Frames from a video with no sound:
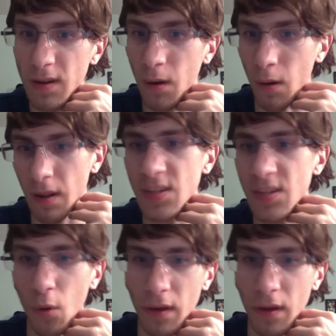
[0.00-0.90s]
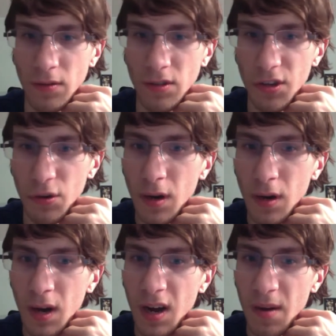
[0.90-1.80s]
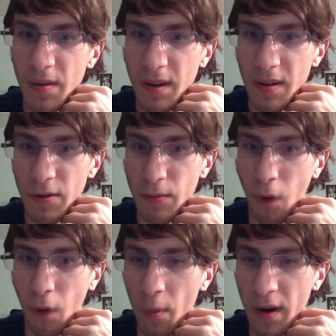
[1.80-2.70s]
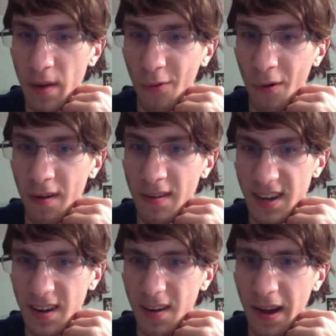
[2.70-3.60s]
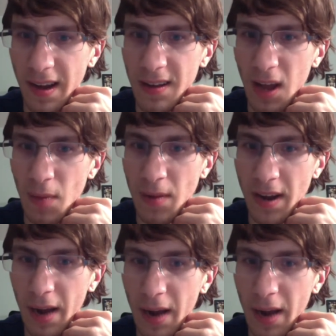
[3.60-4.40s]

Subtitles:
or at least more than 2, you open it more and it's like, oh, I Calamity. I don't